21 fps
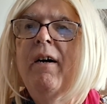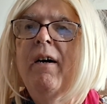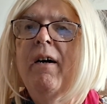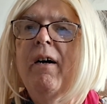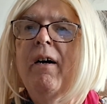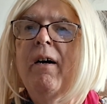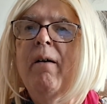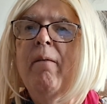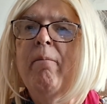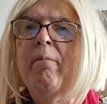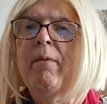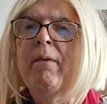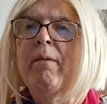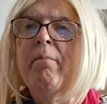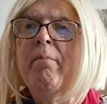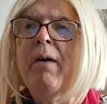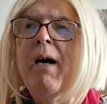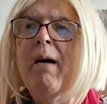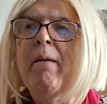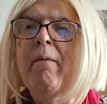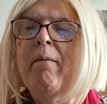the
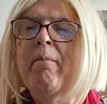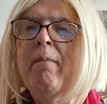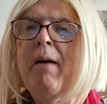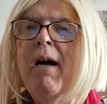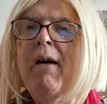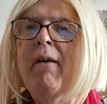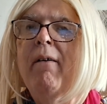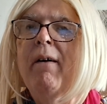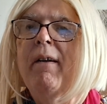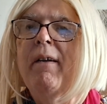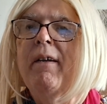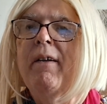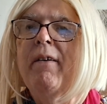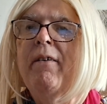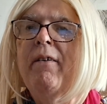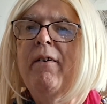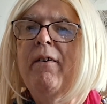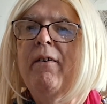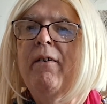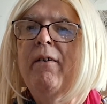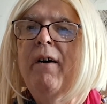problem I run
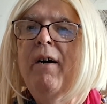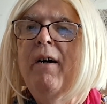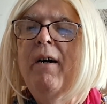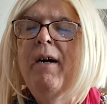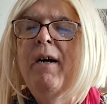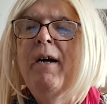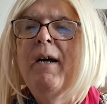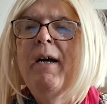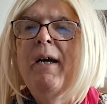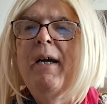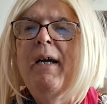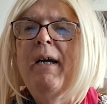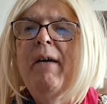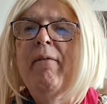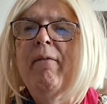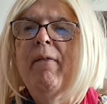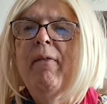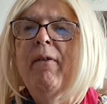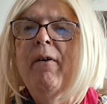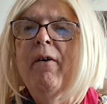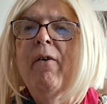into,
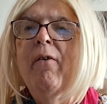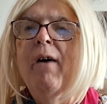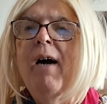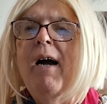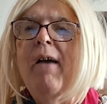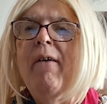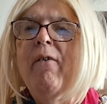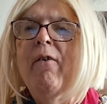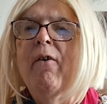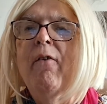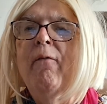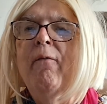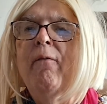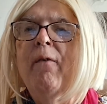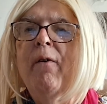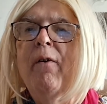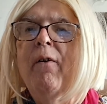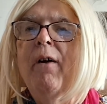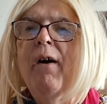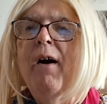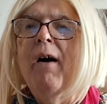even though I know
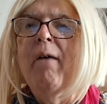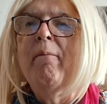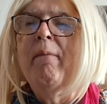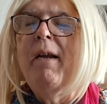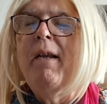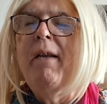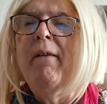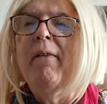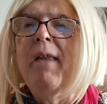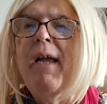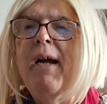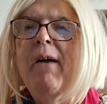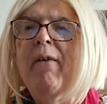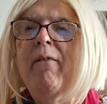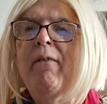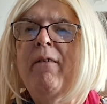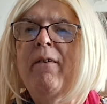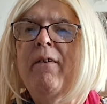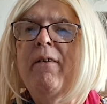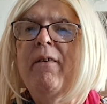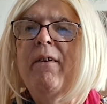many
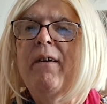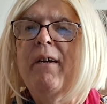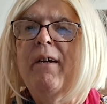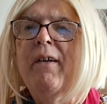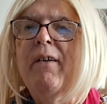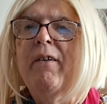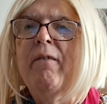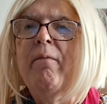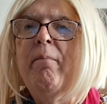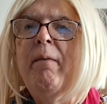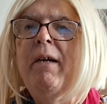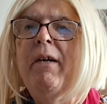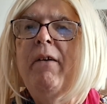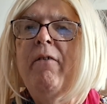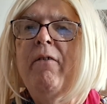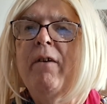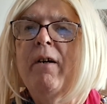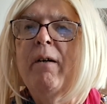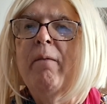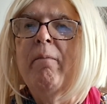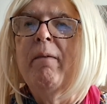languages and can speak
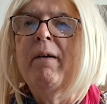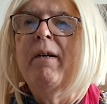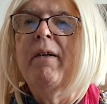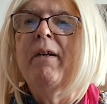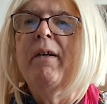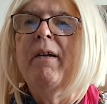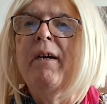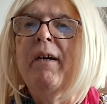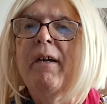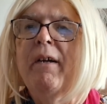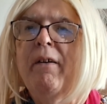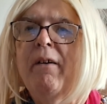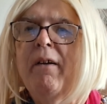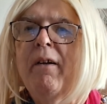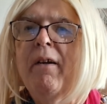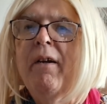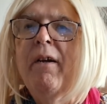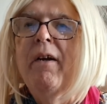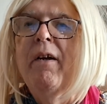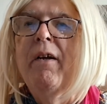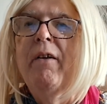German and
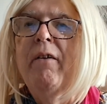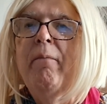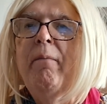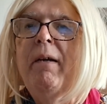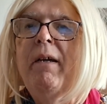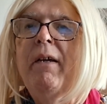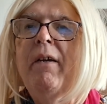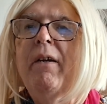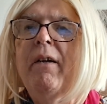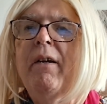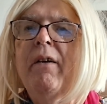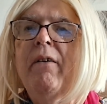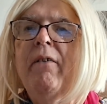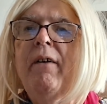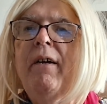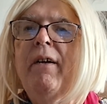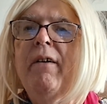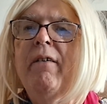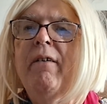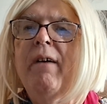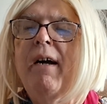
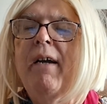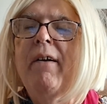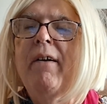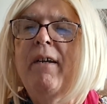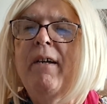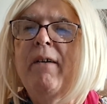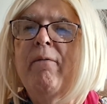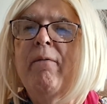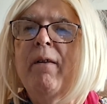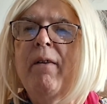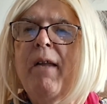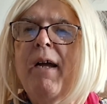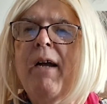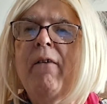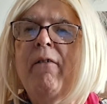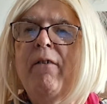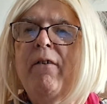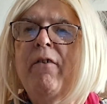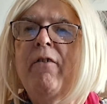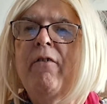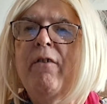read and write in different
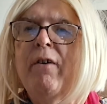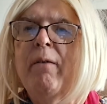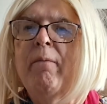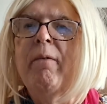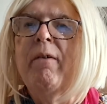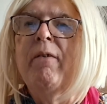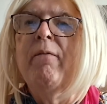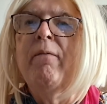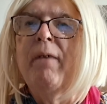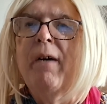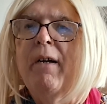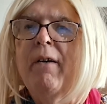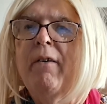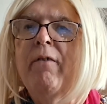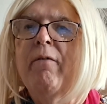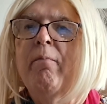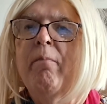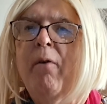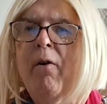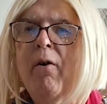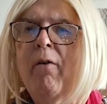languages, German,
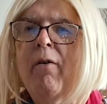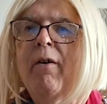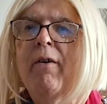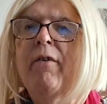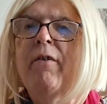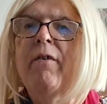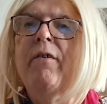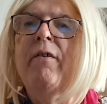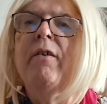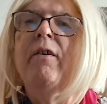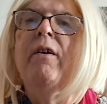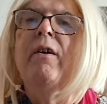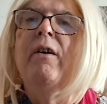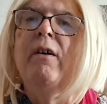French, Polish,